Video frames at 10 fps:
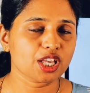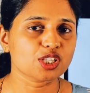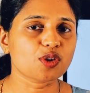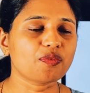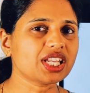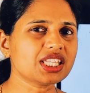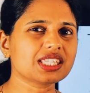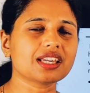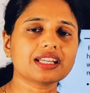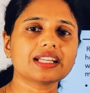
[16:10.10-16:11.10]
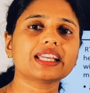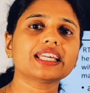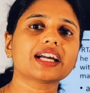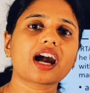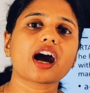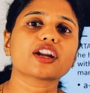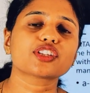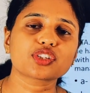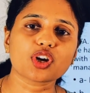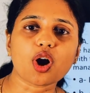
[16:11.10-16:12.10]
So when suddenly the car
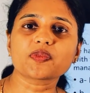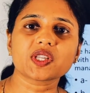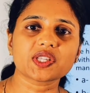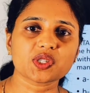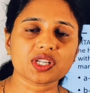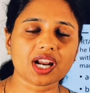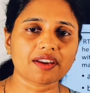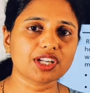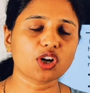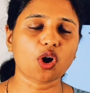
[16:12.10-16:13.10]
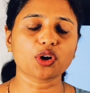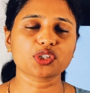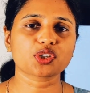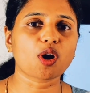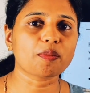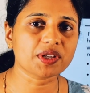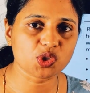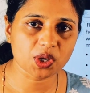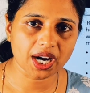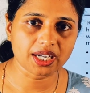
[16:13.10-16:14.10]
stops its driving or stop
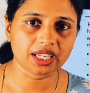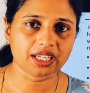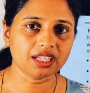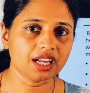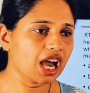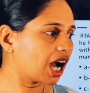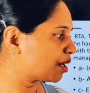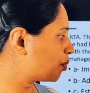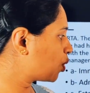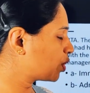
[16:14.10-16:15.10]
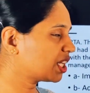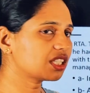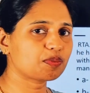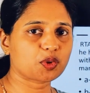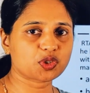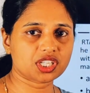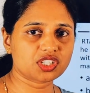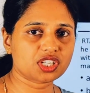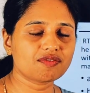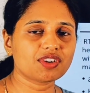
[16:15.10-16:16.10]
its running, our body's
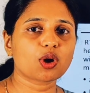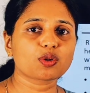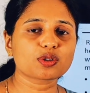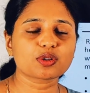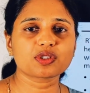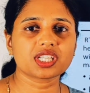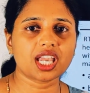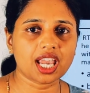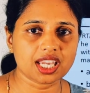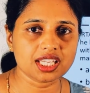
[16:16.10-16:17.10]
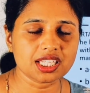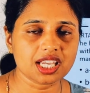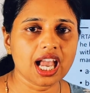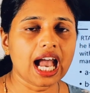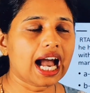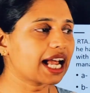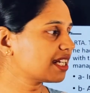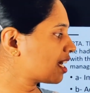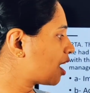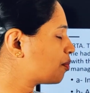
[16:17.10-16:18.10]
position will also change
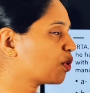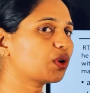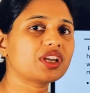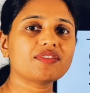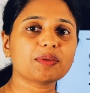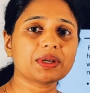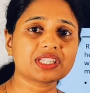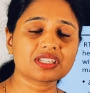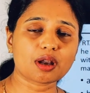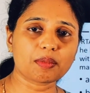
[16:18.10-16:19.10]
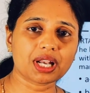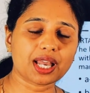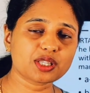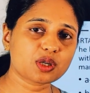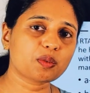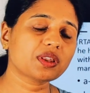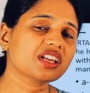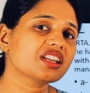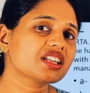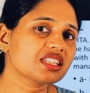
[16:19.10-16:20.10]
and our body will be stabilized
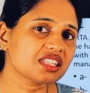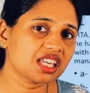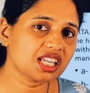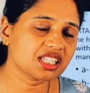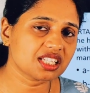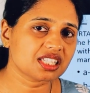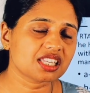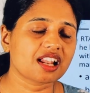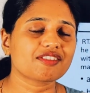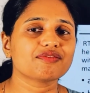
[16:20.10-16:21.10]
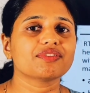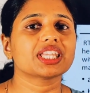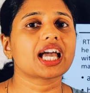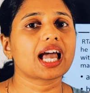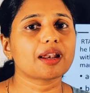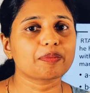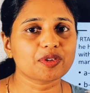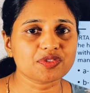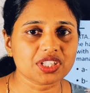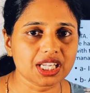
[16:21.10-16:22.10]
within the seat itself with the help
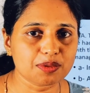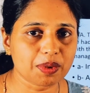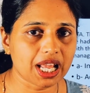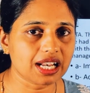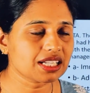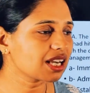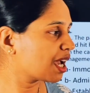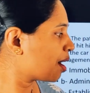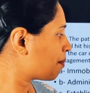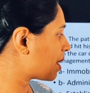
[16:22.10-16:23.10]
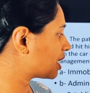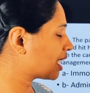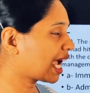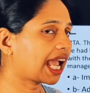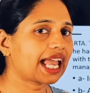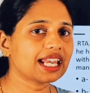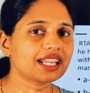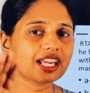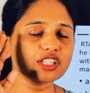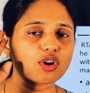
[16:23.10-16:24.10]
of seat belt, but the
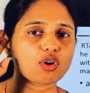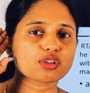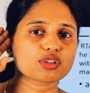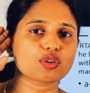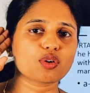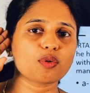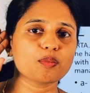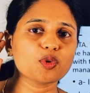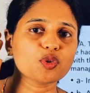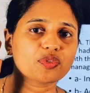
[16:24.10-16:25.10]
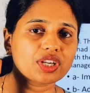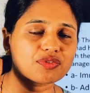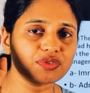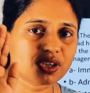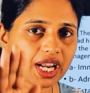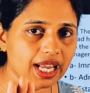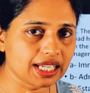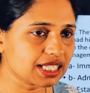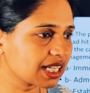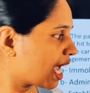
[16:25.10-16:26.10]
head is also moving
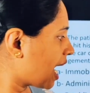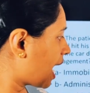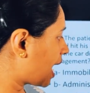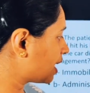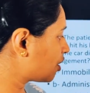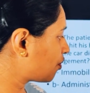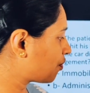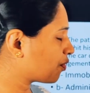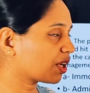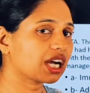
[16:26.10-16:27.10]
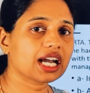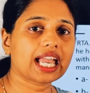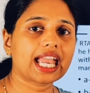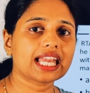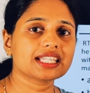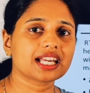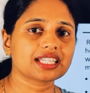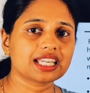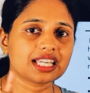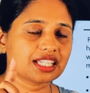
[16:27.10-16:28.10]
front and the head
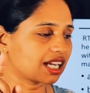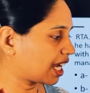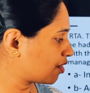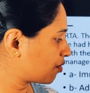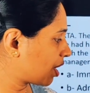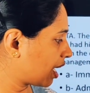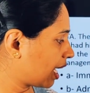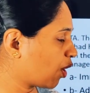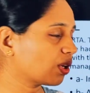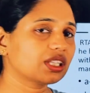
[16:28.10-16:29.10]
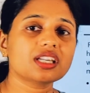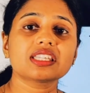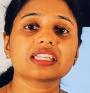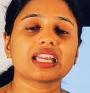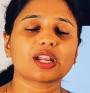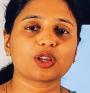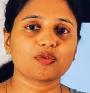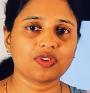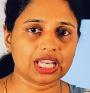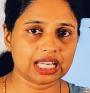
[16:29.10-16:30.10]
had hit on the
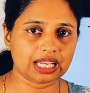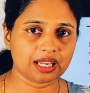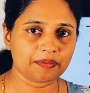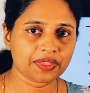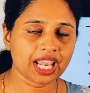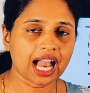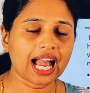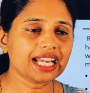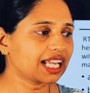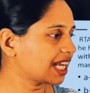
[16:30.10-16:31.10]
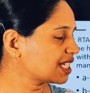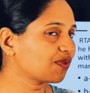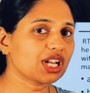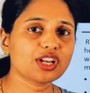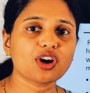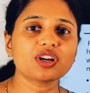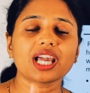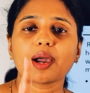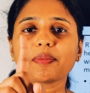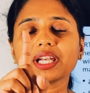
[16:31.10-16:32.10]
steering wheel. And it will not
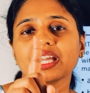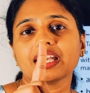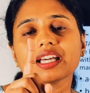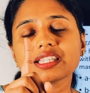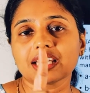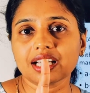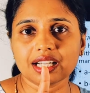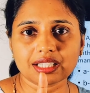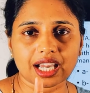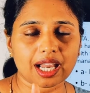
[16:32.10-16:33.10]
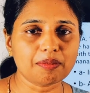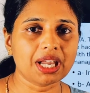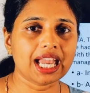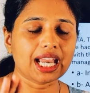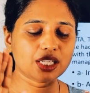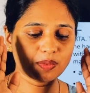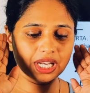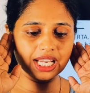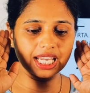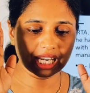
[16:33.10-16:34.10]
happen in a single time. It
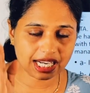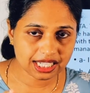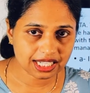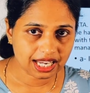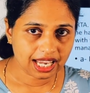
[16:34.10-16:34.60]
will hit